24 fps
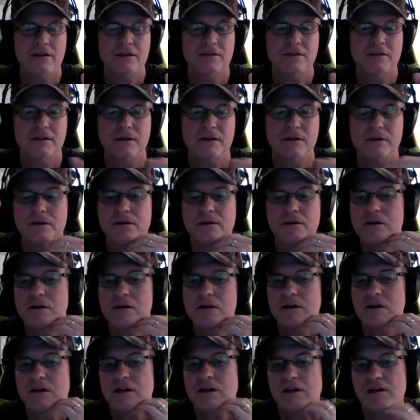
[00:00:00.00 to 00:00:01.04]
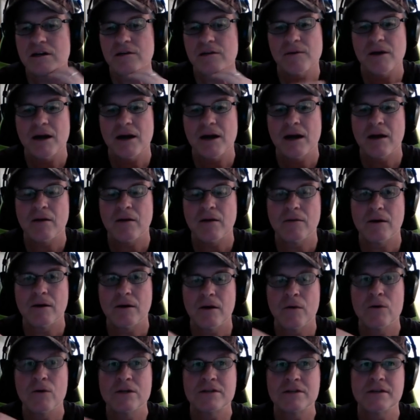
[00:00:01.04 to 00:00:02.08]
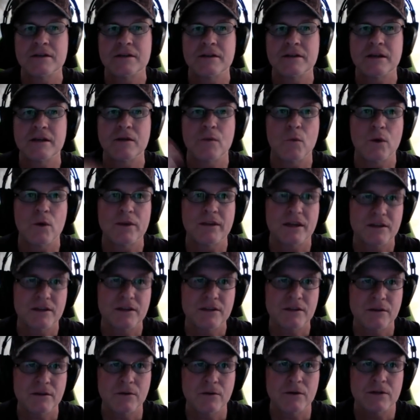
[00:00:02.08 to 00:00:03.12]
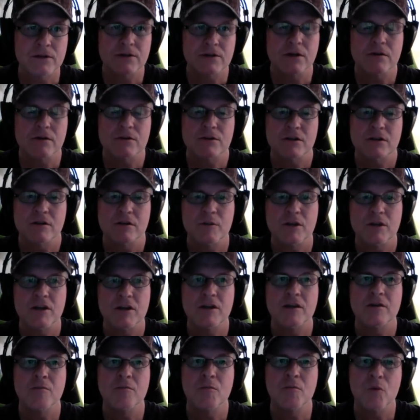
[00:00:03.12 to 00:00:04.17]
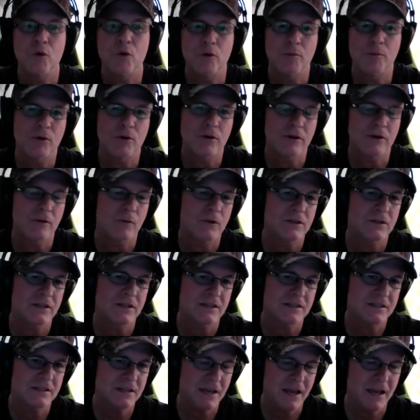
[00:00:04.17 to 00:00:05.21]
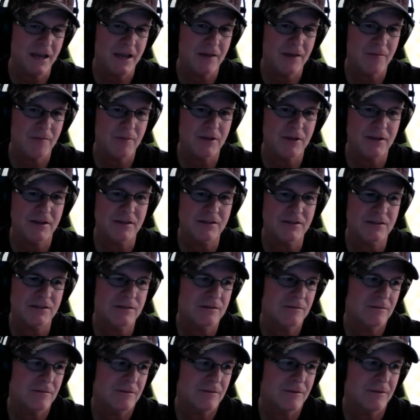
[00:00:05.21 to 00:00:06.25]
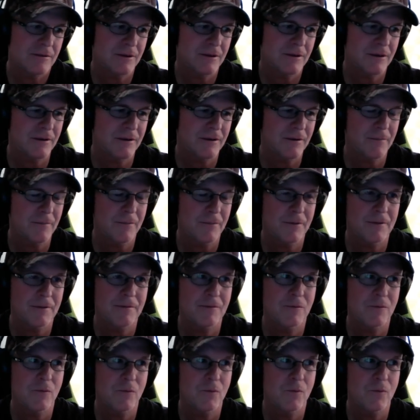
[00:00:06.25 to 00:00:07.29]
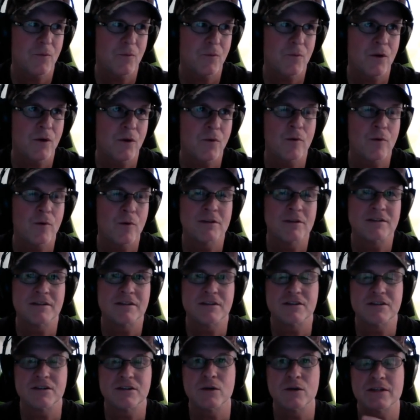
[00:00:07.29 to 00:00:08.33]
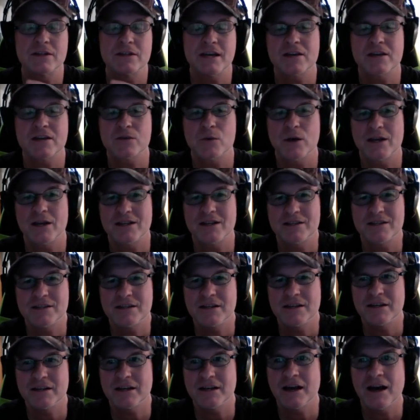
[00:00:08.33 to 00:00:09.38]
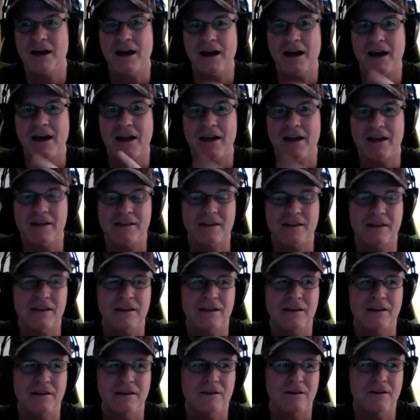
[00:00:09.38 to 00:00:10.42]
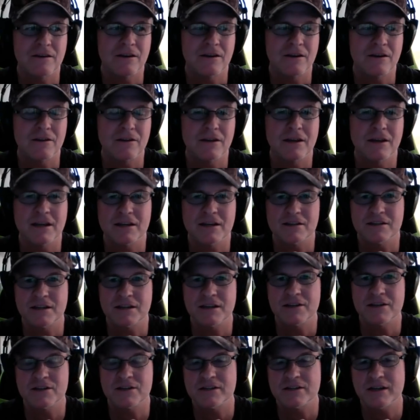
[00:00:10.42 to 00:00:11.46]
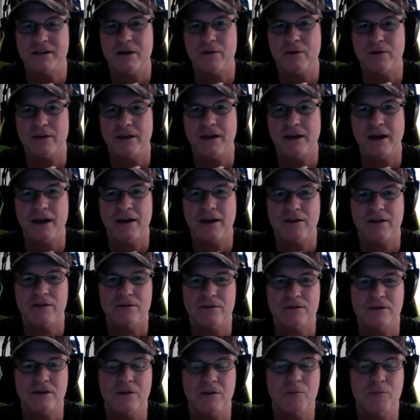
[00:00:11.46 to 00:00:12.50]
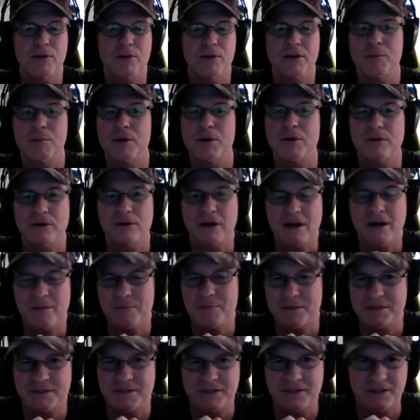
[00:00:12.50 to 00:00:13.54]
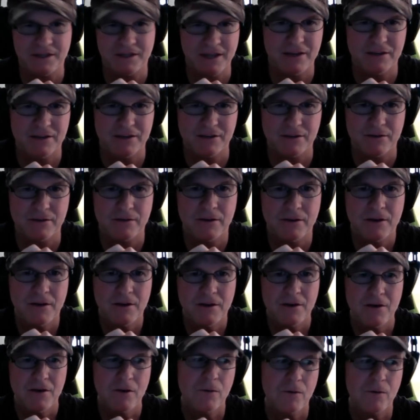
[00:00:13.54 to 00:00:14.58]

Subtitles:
And so I'll always think that what they do is always going to be more important than what they say, because, you know, when a woman says she wants X, Y, and Z in a guy, and then, you know, the next day she's out with a guy who is the complete polar opposite of that dude.